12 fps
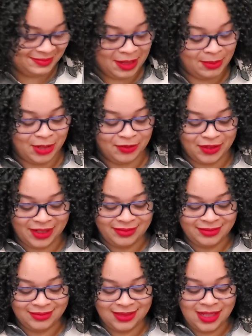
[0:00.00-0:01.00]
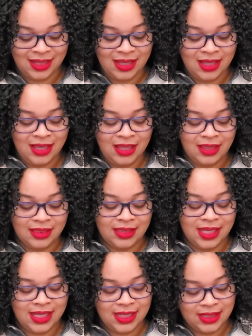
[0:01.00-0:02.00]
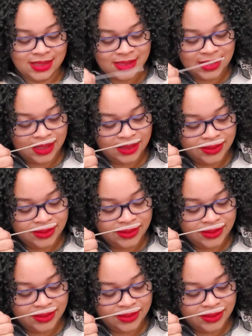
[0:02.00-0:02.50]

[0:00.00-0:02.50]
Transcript: I'm over it. This.